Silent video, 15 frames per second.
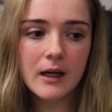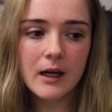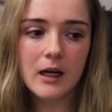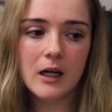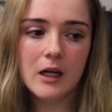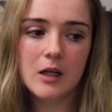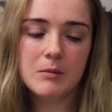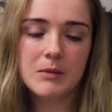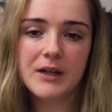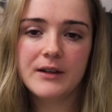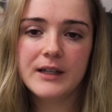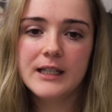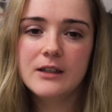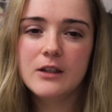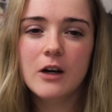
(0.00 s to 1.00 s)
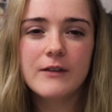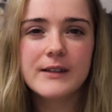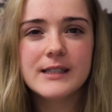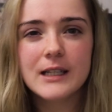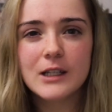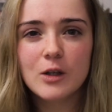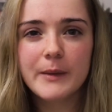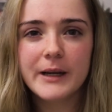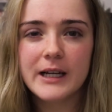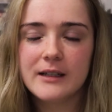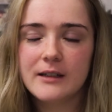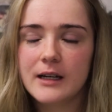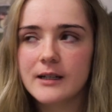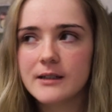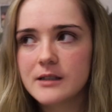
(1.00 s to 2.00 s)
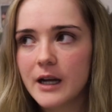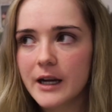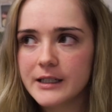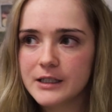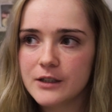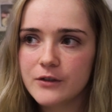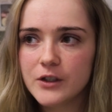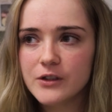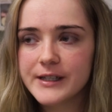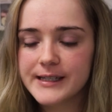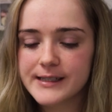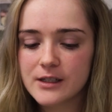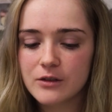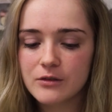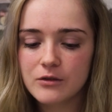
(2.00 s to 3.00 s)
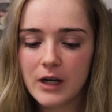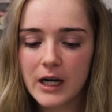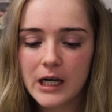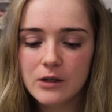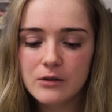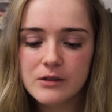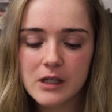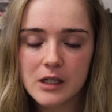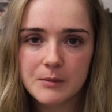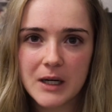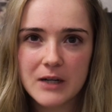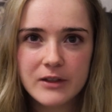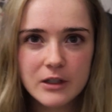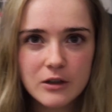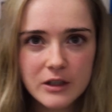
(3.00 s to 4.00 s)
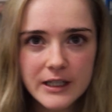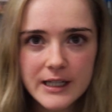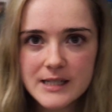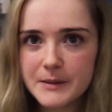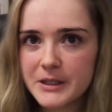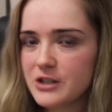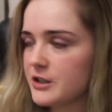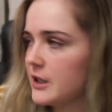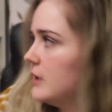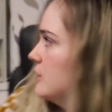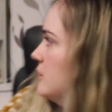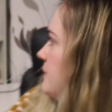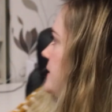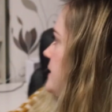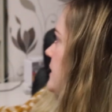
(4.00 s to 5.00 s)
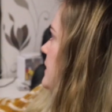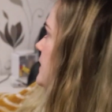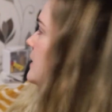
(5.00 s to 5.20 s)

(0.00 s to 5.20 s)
I cleaned the office a little bit and like tidied a few things around. I reorganized my shelves.